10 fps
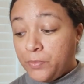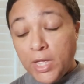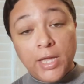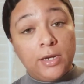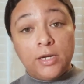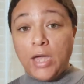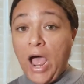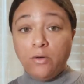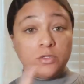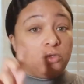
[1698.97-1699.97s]
And I
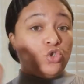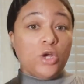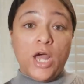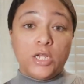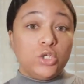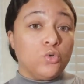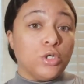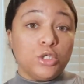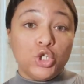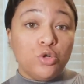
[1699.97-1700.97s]
was trying to do a
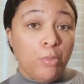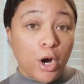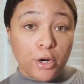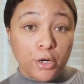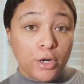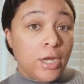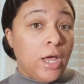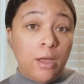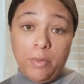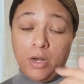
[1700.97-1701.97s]
two-parter.
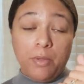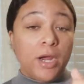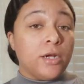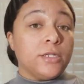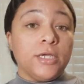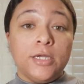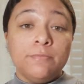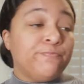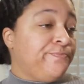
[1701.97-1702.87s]
But apparently,